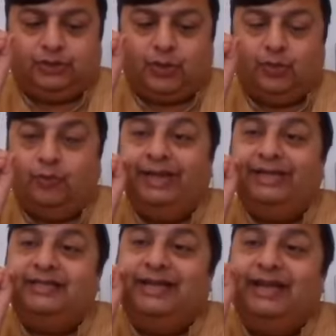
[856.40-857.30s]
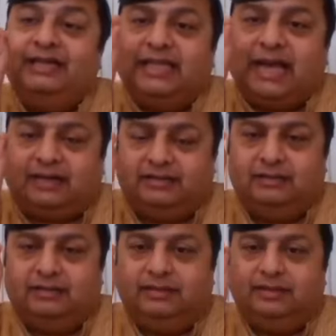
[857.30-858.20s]
So when it hits the
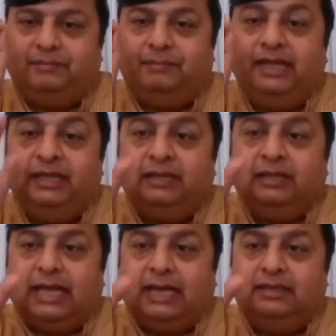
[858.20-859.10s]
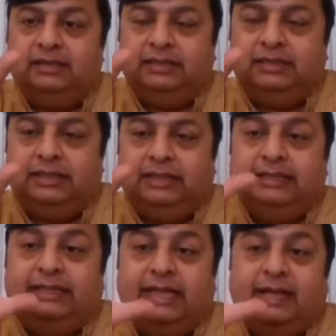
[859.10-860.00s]
pineal gland,
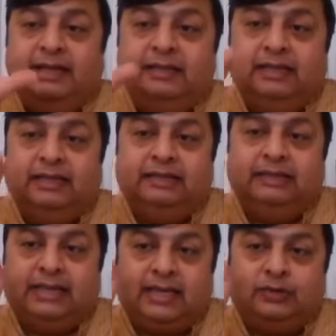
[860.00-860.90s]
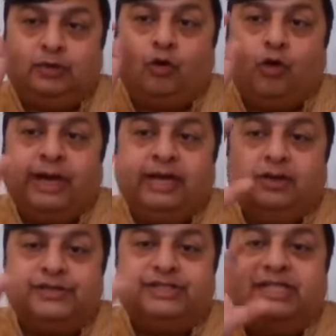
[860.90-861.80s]
then that
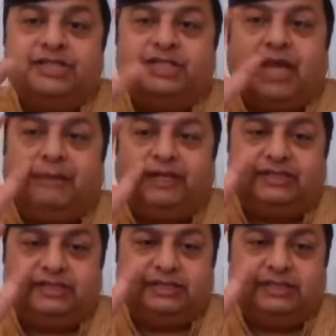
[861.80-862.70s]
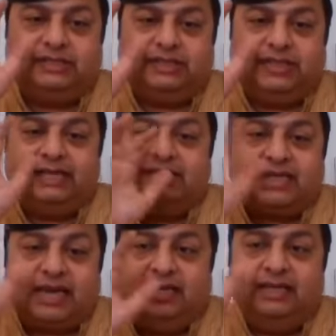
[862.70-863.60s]
coherent oscillation happens. Like
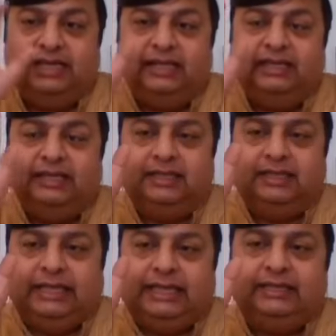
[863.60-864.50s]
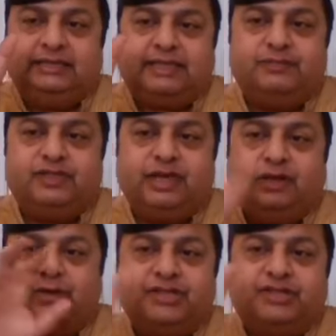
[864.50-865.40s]
suddenly, some
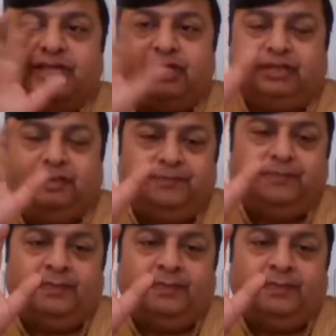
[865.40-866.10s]
synchronistic